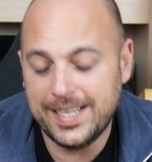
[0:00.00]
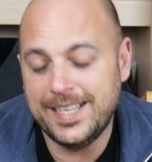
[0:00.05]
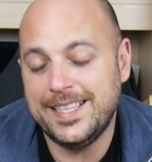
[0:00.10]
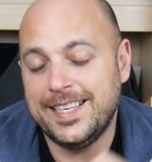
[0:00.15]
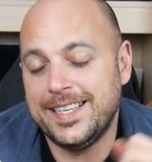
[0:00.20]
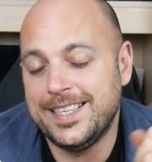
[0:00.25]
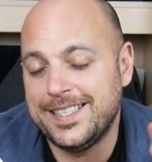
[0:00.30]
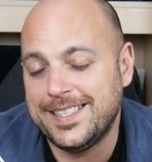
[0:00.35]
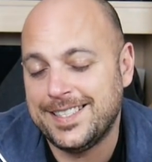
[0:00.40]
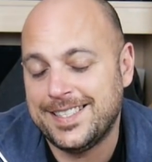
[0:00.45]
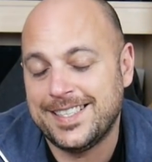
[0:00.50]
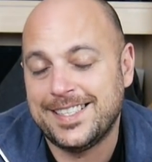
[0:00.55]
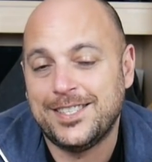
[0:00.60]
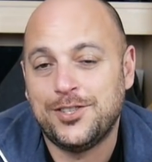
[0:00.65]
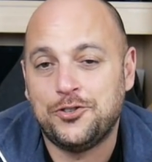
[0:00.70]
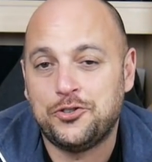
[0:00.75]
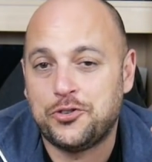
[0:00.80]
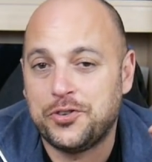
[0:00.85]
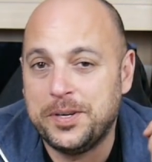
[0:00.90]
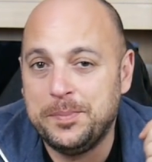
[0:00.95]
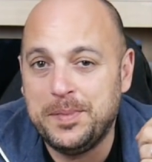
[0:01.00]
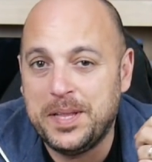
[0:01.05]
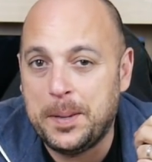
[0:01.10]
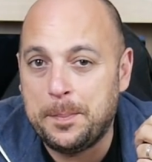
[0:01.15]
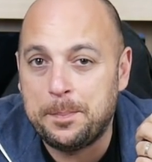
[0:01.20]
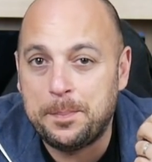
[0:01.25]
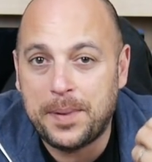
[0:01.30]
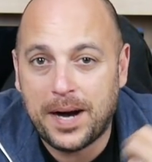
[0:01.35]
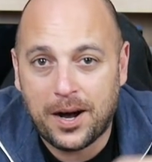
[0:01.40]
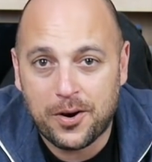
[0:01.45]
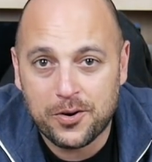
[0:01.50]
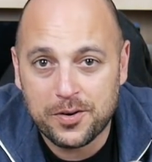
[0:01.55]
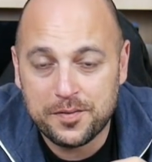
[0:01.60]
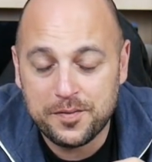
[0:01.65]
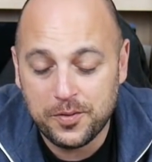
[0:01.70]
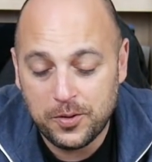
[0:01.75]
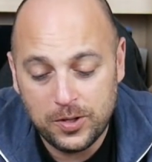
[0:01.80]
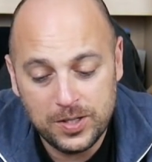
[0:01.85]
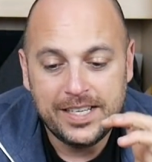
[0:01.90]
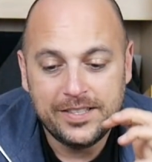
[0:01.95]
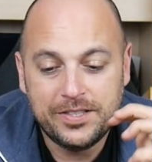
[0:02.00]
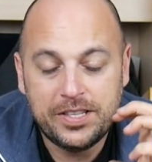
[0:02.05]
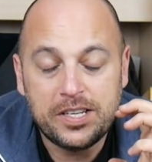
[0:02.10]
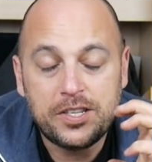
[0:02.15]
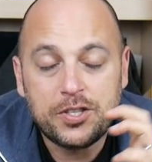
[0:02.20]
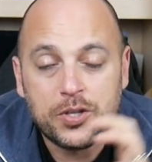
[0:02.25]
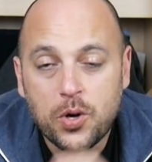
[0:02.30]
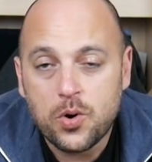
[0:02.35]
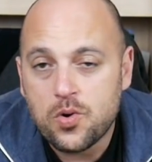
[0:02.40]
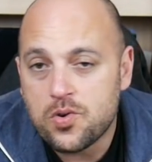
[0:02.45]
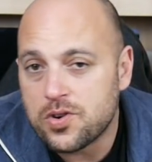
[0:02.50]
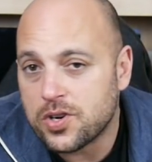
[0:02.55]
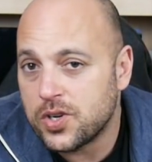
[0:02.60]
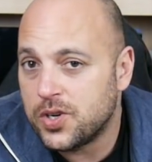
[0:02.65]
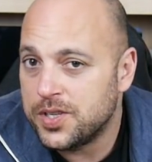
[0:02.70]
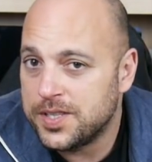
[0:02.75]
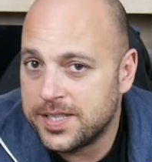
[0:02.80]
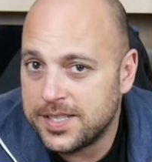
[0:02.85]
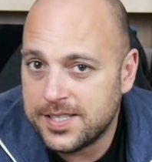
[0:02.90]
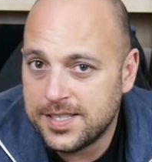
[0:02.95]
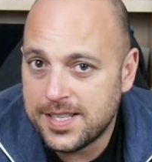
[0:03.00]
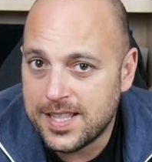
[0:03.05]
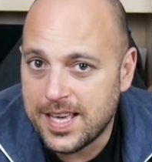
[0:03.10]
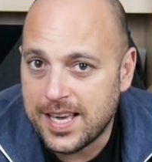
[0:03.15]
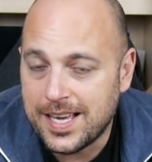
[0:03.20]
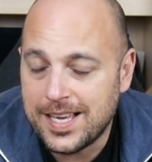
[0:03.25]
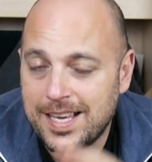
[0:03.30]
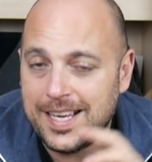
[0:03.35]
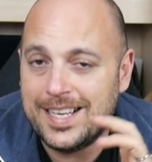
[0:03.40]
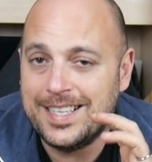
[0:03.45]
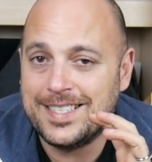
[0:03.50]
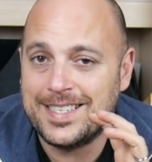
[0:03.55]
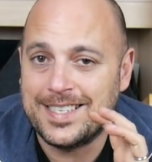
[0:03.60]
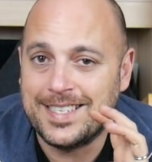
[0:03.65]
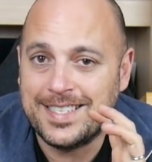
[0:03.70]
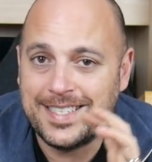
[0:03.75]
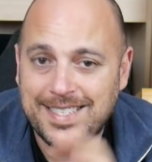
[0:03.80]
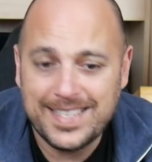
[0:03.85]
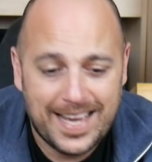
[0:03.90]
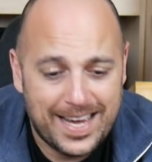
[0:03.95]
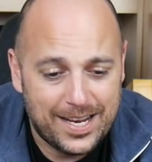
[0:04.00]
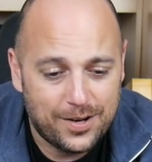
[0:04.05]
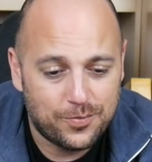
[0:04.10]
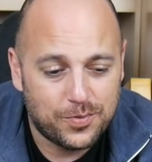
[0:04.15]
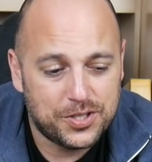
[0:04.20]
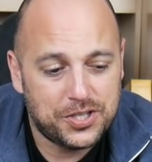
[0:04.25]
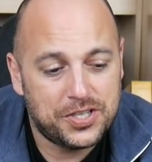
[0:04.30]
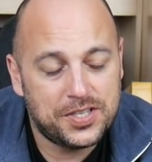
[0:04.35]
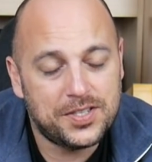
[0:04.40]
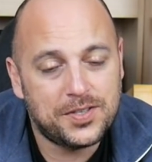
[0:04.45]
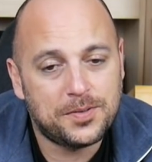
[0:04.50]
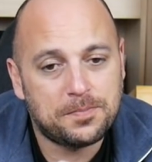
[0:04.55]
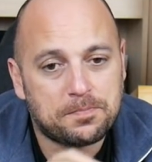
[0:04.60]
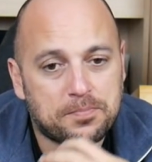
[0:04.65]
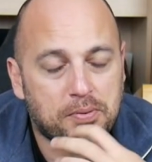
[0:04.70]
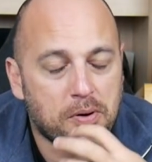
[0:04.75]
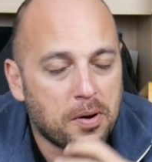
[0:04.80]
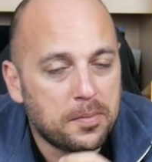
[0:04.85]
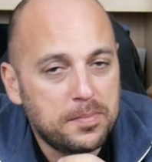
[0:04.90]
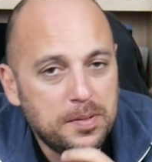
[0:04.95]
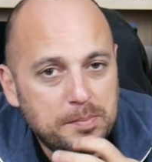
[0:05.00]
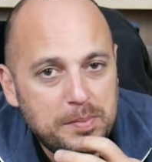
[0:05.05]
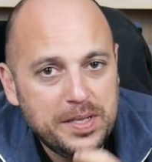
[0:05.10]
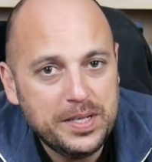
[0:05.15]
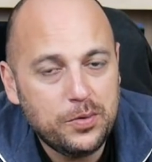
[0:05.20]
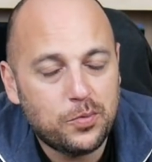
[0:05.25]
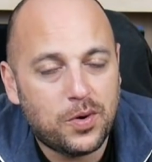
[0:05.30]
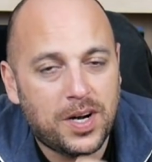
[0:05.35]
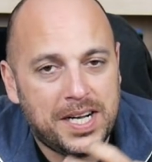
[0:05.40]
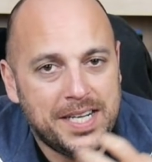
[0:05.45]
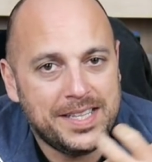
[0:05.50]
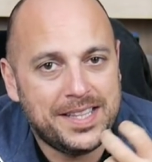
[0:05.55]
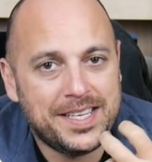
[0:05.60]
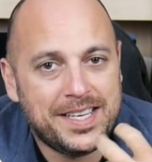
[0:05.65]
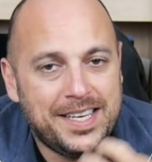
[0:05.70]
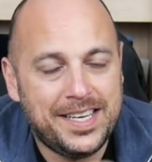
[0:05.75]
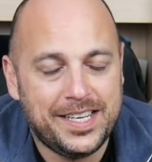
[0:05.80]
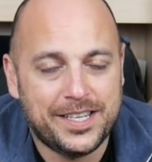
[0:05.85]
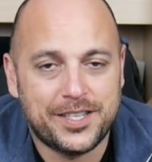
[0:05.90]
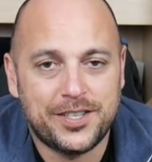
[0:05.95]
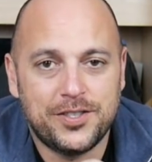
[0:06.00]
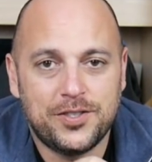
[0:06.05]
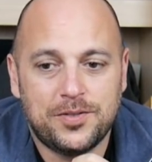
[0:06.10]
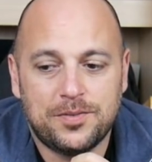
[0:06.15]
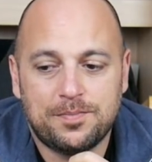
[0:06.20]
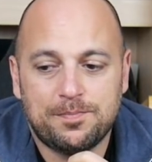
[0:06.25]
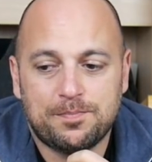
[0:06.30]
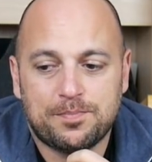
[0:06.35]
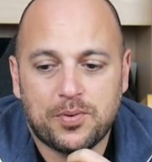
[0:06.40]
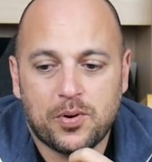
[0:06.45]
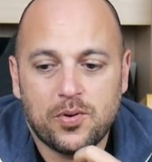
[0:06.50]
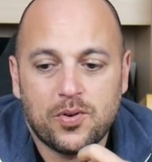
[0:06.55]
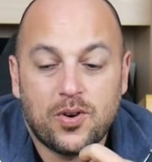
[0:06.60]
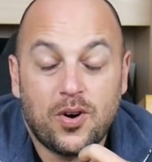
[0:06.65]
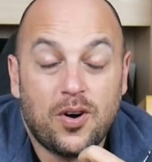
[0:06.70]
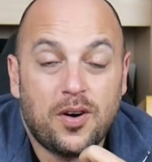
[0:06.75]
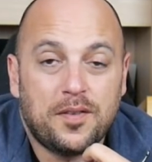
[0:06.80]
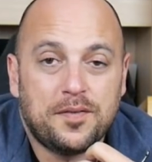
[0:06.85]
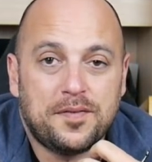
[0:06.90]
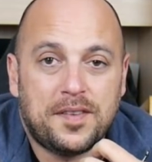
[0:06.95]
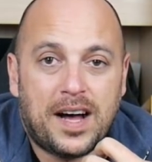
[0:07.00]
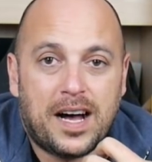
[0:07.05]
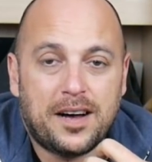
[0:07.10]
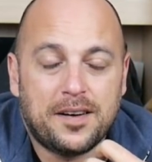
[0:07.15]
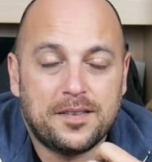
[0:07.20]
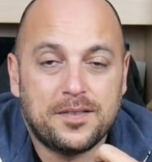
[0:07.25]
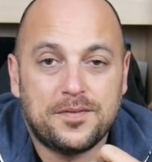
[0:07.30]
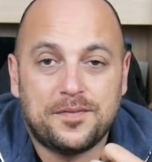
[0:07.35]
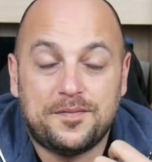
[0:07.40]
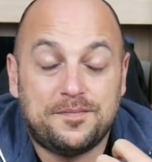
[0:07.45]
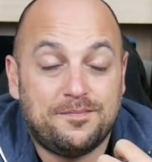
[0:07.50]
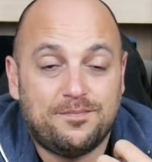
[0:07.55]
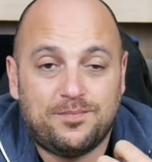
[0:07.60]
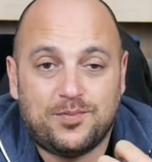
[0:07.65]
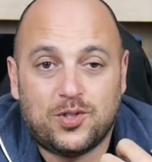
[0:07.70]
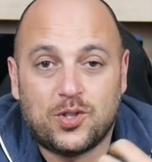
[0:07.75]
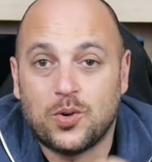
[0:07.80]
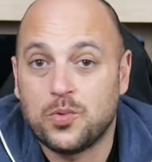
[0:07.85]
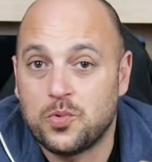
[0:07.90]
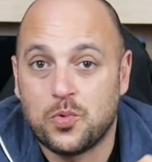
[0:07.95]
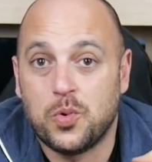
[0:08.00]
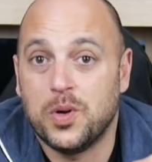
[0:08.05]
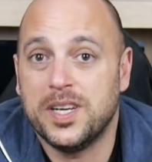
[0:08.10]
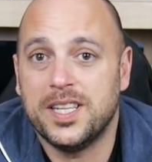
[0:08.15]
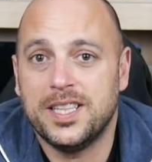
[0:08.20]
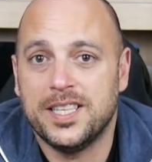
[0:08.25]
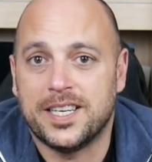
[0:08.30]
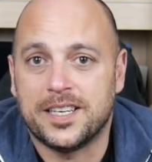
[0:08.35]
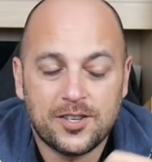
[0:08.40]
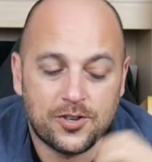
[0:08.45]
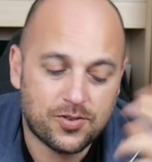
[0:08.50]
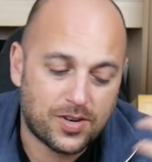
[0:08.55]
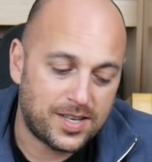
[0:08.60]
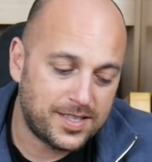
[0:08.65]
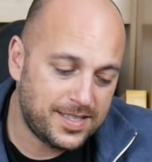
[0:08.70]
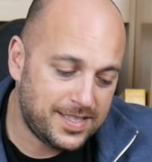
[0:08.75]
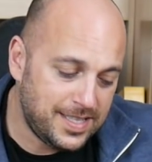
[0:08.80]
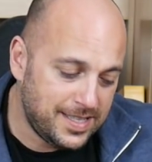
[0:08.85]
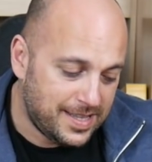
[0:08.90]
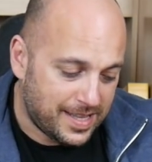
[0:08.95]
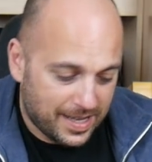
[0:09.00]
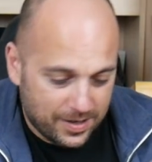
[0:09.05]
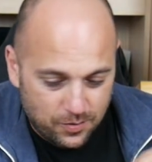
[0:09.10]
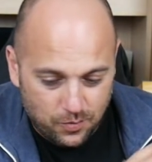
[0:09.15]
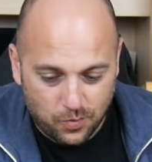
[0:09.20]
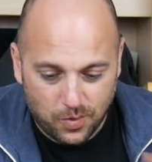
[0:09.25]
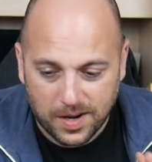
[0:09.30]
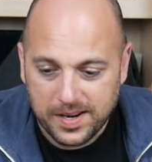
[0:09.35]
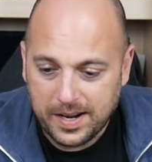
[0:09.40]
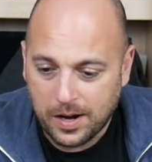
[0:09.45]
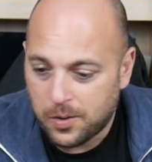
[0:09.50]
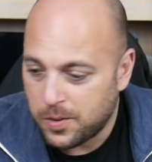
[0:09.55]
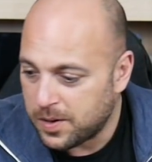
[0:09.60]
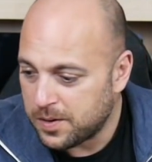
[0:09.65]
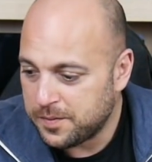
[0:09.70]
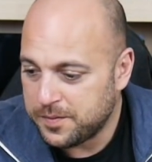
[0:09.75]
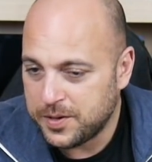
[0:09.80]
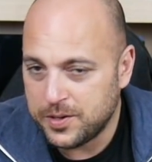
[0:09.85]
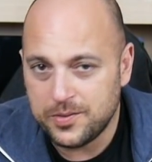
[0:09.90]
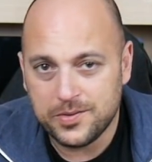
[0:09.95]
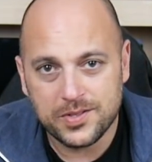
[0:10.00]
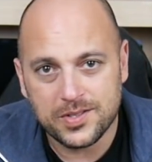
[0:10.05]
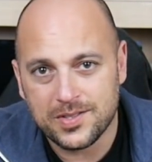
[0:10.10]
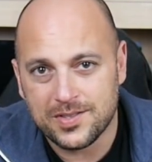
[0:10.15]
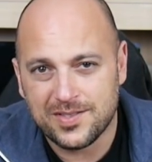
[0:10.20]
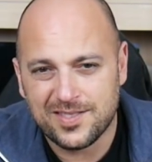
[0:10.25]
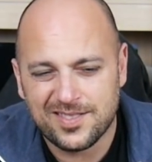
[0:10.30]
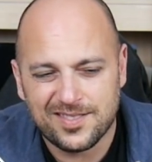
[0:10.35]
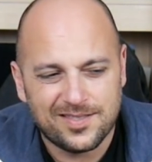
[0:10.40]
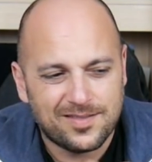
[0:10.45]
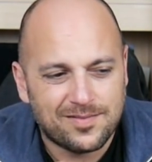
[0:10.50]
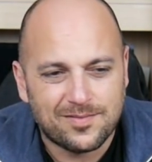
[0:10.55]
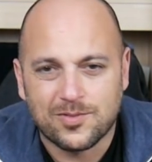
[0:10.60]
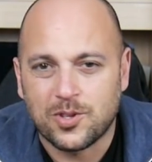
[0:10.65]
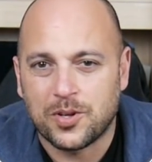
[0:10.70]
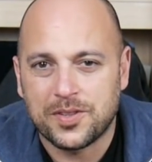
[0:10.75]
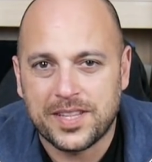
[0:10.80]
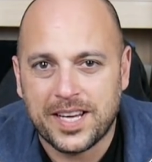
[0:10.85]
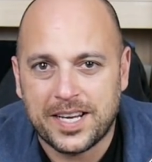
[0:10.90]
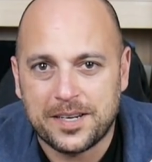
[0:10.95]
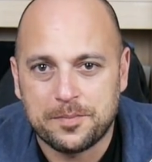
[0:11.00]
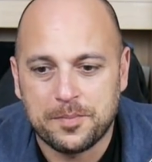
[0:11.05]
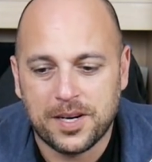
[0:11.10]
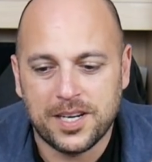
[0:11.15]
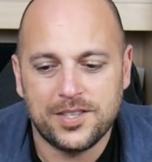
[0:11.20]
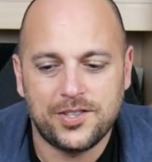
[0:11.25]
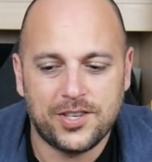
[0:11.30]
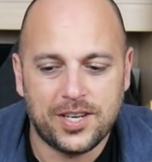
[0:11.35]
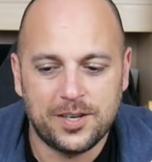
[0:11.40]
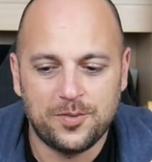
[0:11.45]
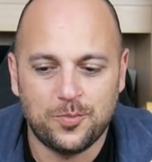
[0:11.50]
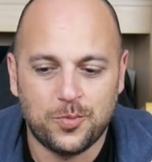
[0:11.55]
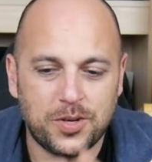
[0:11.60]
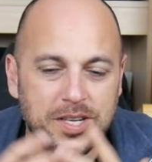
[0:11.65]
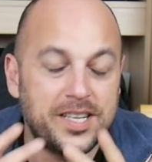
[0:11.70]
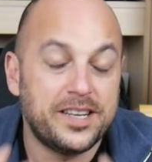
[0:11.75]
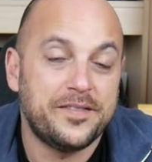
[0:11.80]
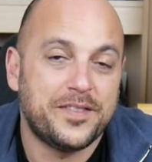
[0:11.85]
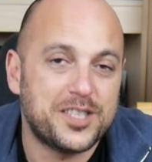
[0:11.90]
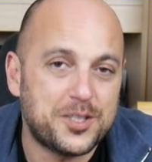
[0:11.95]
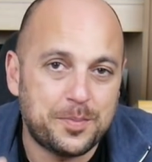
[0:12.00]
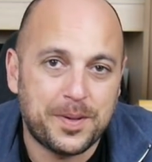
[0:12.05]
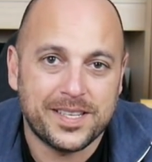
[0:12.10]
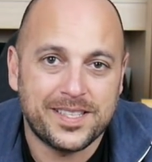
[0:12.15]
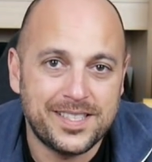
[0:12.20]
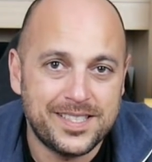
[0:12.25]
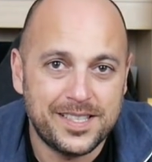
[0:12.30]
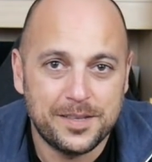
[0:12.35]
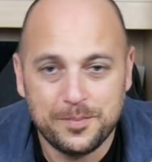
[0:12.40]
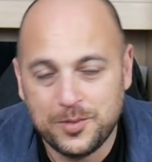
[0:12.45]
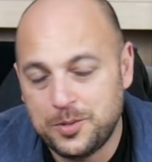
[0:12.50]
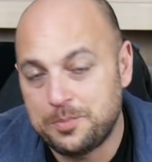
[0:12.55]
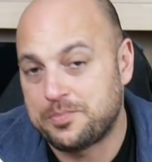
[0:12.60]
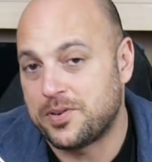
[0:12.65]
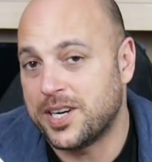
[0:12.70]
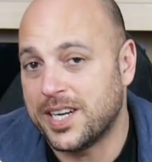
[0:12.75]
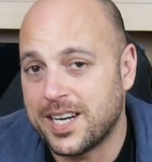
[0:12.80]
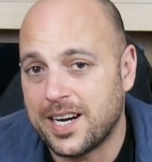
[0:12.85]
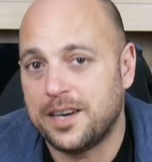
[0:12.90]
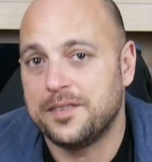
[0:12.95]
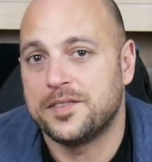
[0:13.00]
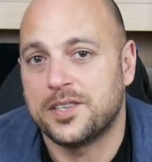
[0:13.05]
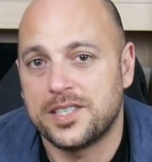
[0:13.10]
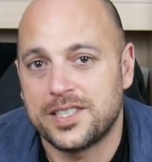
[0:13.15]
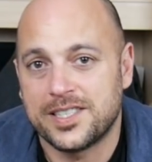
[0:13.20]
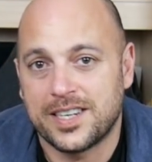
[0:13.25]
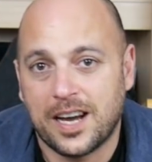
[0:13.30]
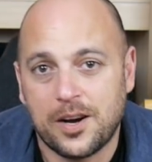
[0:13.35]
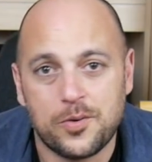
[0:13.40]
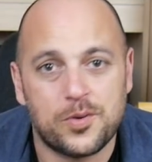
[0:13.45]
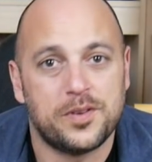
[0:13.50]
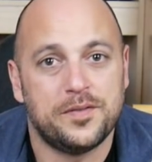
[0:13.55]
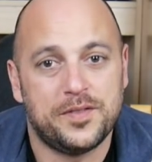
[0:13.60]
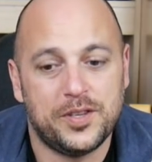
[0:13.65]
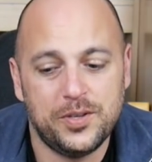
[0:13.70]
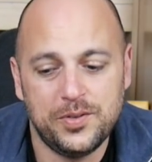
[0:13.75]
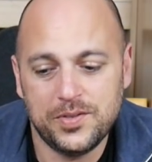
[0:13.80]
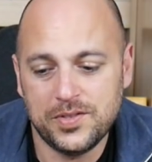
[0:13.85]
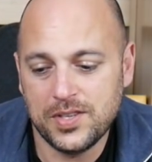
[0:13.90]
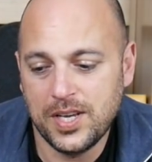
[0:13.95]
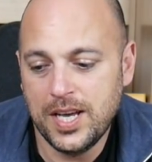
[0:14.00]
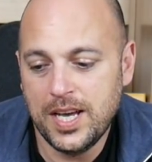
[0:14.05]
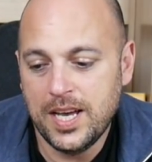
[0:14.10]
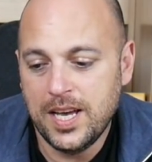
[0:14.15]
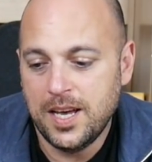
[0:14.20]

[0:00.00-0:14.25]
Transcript: It is extremely powerful. The torque on this thing is insane, which is probably why the gears broke off so quickly. Granted that 1 hour of use is not that much. I wouldn't have expected them to break after an hour of use.